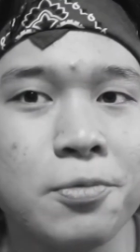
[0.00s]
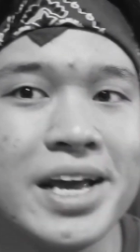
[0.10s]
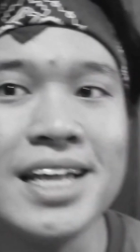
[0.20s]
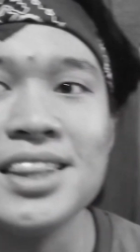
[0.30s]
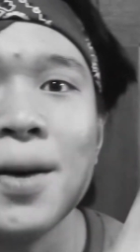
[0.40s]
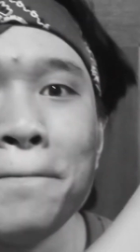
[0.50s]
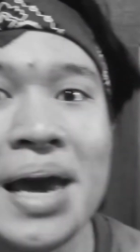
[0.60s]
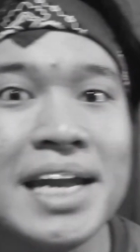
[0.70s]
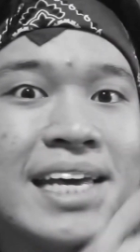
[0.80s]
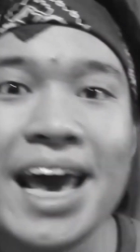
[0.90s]
Read the
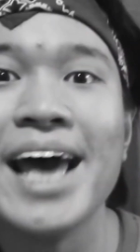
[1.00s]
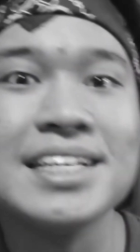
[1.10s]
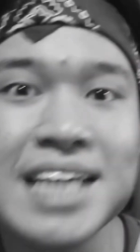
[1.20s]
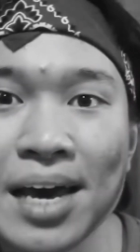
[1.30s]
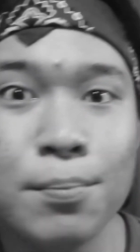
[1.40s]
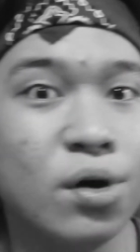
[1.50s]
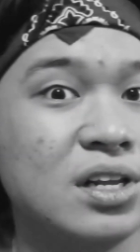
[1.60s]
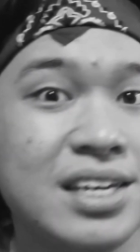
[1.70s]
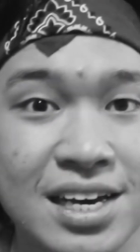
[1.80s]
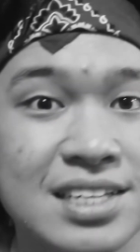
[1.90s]
many
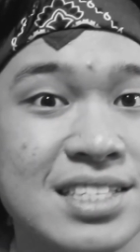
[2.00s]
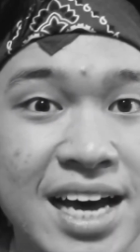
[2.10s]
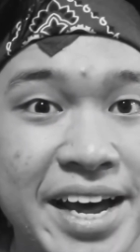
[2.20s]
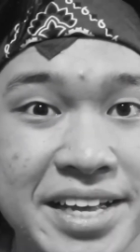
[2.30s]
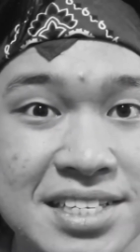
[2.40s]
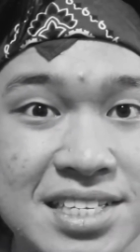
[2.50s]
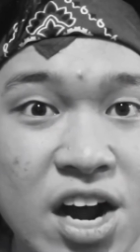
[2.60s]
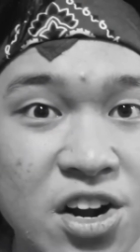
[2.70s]
anti-bullying signs,